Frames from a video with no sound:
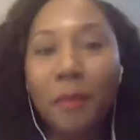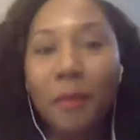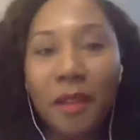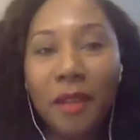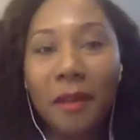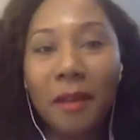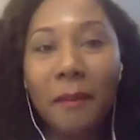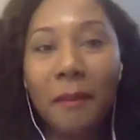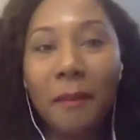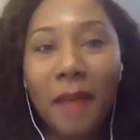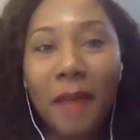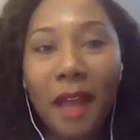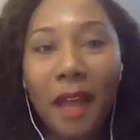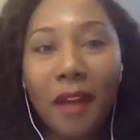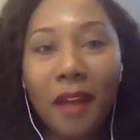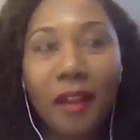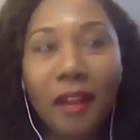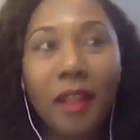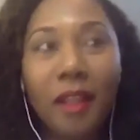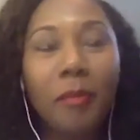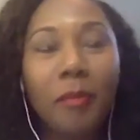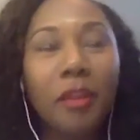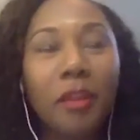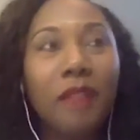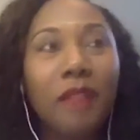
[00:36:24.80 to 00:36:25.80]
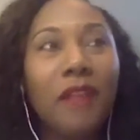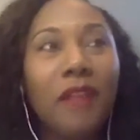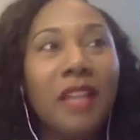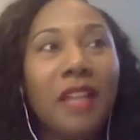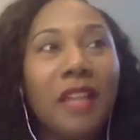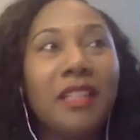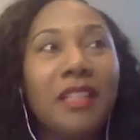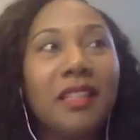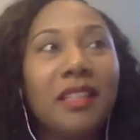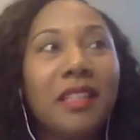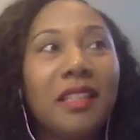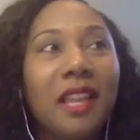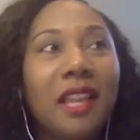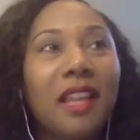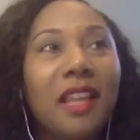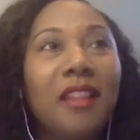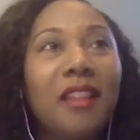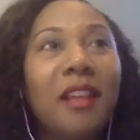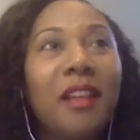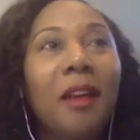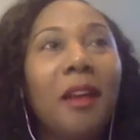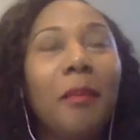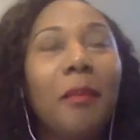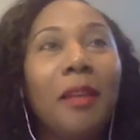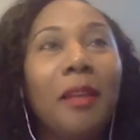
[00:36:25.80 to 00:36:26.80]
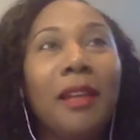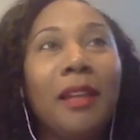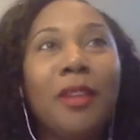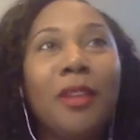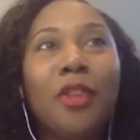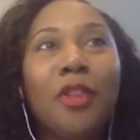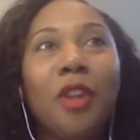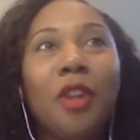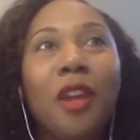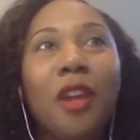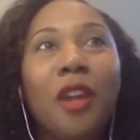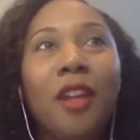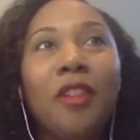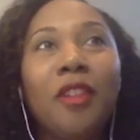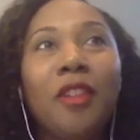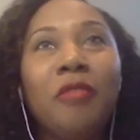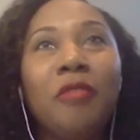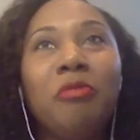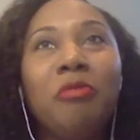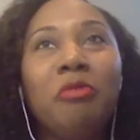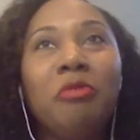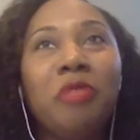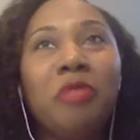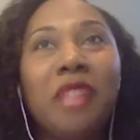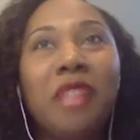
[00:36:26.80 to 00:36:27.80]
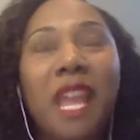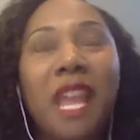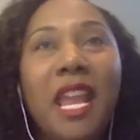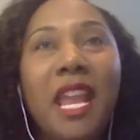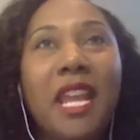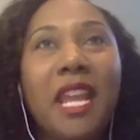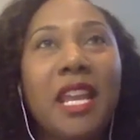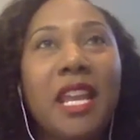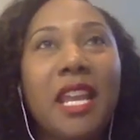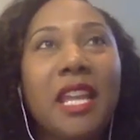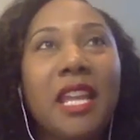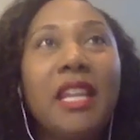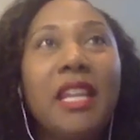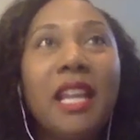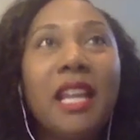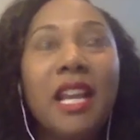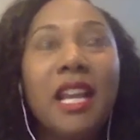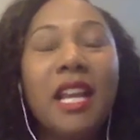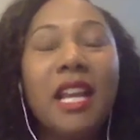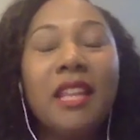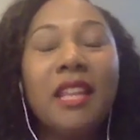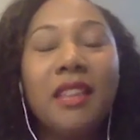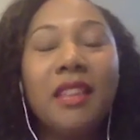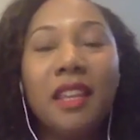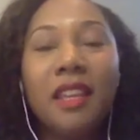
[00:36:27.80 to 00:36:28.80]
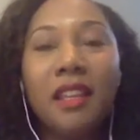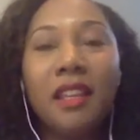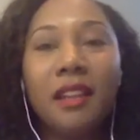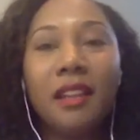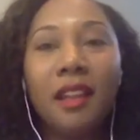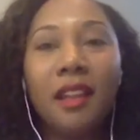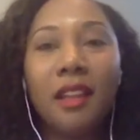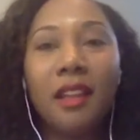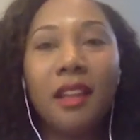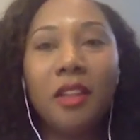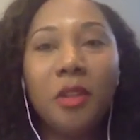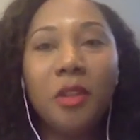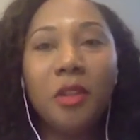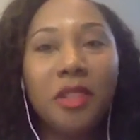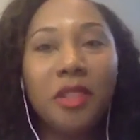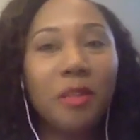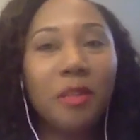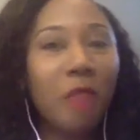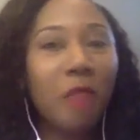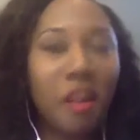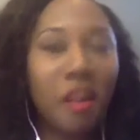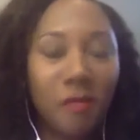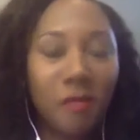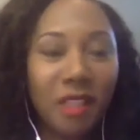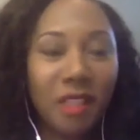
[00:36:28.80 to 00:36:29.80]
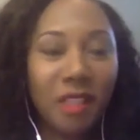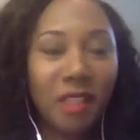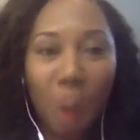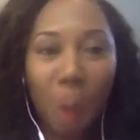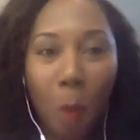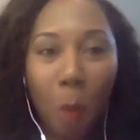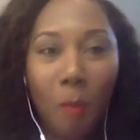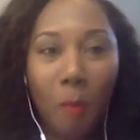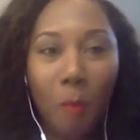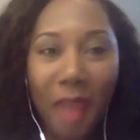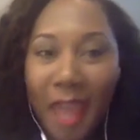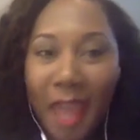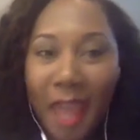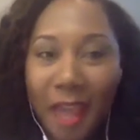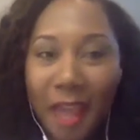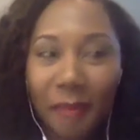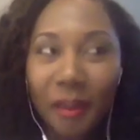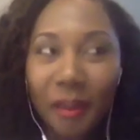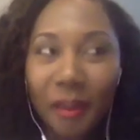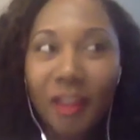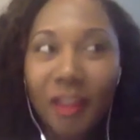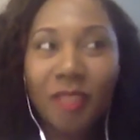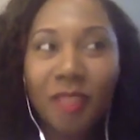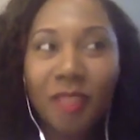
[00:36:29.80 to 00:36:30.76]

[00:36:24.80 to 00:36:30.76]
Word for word: about it. But if I stand up and I start saying it, then it used to make me so mad because my